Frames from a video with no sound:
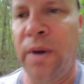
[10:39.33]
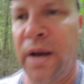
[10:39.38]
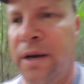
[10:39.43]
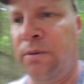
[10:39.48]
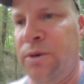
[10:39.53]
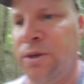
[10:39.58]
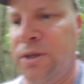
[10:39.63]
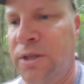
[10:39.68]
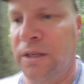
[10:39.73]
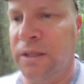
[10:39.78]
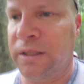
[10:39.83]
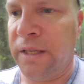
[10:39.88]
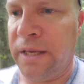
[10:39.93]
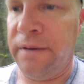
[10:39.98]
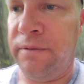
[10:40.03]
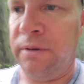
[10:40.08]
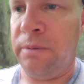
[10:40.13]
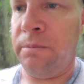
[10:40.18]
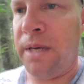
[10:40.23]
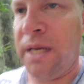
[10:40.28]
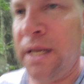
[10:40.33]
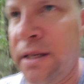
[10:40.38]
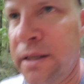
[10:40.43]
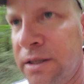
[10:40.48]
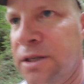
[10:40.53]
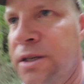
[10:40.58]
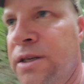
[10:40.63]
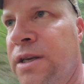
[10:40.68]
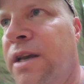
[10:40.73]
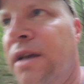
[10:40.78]
hours and 11
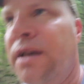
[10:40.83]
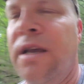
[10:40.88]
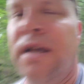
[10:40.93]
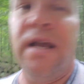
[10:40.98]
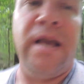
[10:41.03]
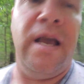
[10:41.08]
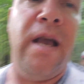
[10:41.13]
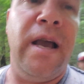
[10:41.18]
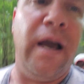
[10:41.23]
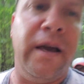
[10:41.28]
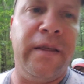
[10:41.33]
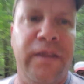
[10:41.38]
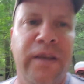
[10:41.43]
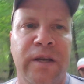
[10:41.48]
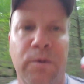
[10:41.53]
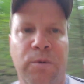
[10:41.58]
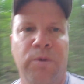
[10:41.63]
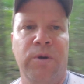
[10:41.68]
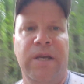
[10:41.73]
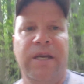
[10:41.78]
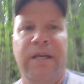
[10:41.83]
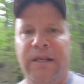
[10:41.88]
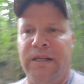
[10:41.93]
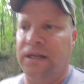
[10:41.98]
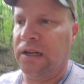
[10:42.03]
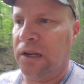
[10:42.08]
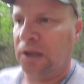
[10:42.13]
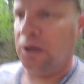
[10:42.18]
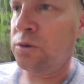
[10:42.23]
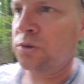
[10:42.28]
minutes. I think we're getting
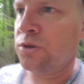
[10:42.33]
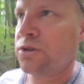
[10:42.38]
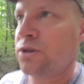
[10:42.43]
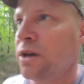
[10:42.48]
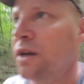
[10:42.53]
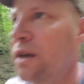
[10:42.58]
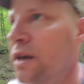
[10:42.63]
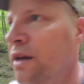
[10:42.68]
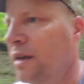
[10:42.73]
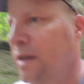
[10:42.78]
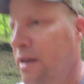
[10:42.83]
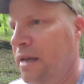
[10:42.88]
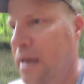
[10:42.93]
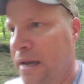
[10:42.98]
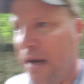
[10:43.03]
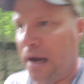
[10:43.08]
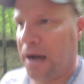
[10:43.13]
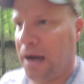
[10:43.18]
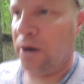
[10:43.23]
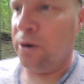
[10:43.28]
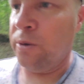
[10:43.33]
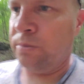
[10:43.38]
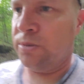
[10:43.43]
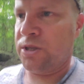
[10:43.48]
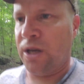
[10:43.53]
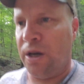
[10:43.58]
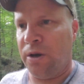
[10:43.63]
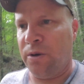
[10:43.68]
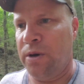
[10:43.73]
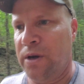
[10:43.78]
close. I hope
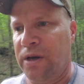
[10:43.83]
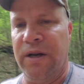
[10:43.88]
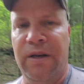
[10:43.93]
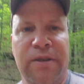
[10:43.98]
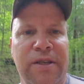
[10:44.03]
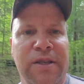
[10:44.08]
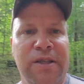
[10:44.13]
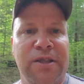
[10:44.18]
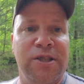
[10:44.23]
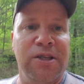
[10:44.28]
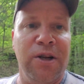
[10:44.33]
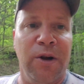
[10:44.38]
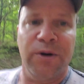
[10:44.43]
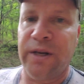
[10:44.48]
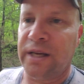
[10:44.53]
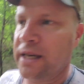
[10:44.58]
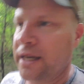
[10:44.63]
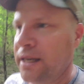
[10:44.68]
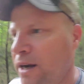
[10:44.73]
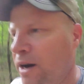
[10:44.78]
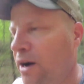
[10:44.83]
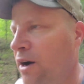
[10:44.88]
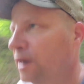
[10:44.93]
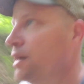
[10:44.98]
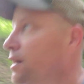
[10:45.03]
so, because it's starting to get hot